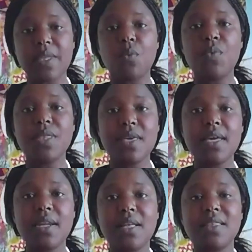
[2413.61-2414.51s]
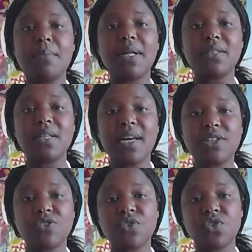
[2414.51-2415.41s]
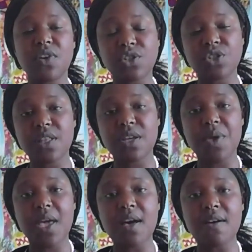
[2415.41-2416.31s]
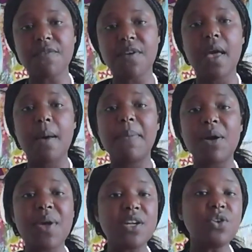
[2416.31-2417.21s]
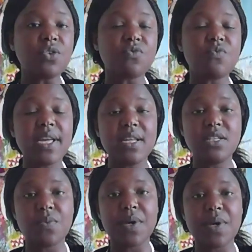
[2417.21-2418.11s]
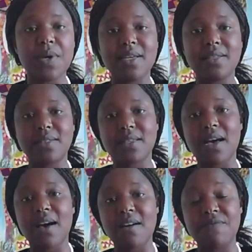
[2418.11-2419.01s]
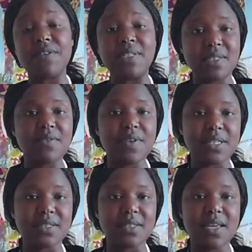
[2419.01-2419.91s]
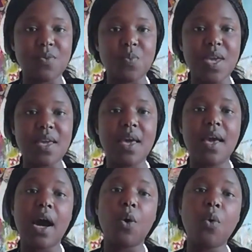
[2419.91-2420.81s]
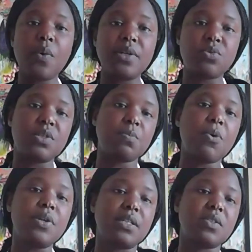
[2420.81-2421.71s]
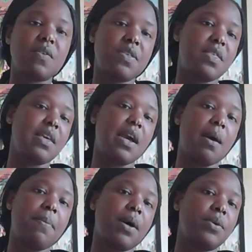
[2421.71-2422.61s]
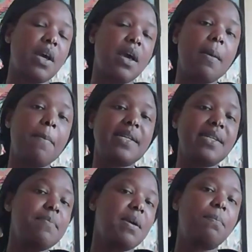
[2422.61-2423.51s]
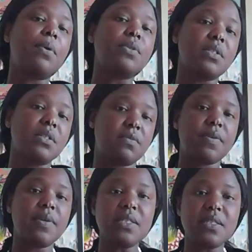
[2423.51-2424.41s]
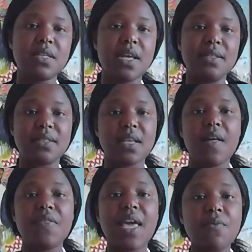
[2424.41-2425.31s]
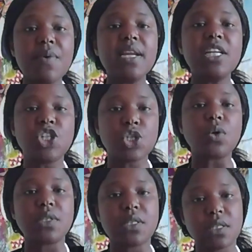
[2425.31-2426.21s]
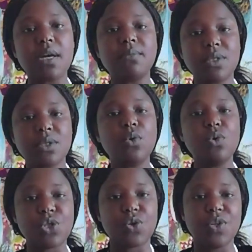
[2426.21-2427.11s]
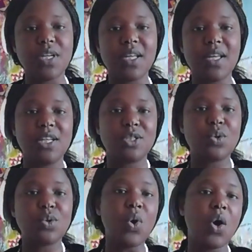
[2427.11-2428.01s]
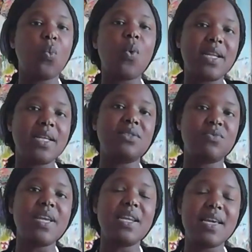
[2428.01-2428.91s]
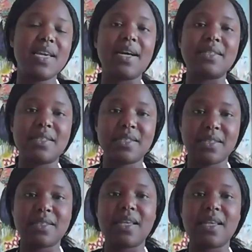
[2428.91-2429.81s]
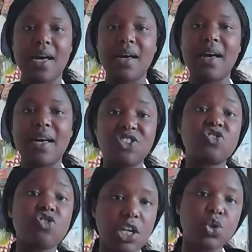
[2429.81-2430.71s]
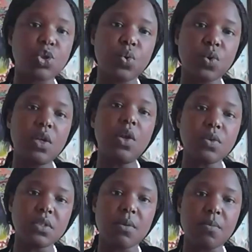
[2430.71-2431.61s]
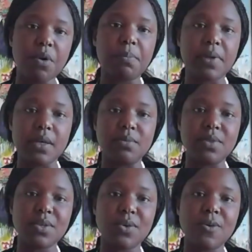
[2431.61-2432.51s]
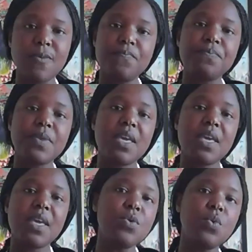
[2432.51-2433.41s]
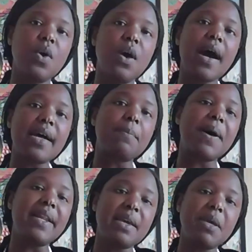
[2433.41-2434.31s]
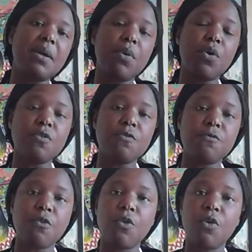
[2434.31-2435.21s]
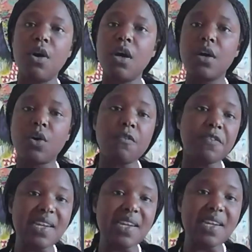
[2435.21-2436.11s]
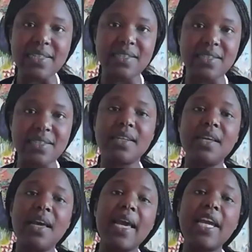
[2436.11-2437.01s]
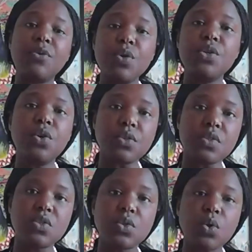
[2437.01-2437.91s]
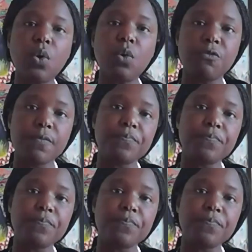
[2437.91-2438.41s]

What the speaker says: within the multilateral structure that we have, but we're not really doing this very seriously. We are always responding. So if you think about pandemic bonds, for instance, they are really short-term solution to what is really a structural long-term problem. So if you had a pandemic bond for COVID-19, it would not solve